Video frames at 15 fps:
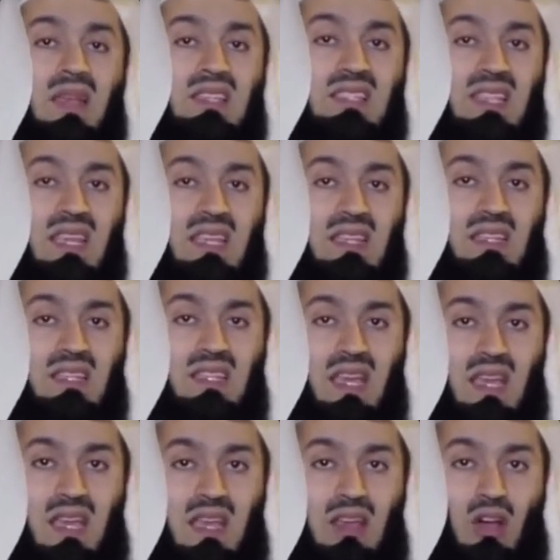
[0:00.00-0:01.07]
has taken
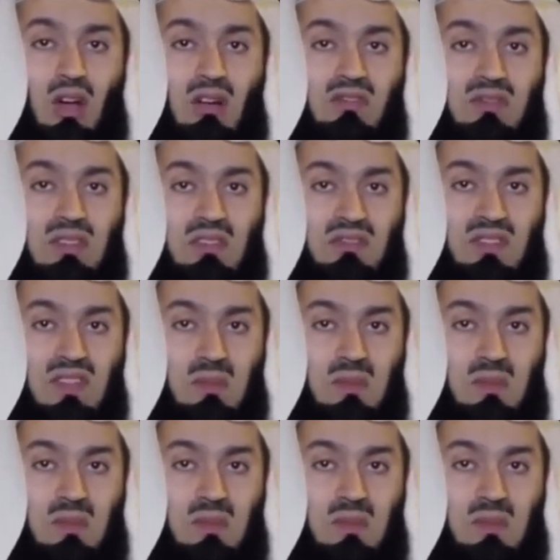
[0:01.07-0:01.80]
care of the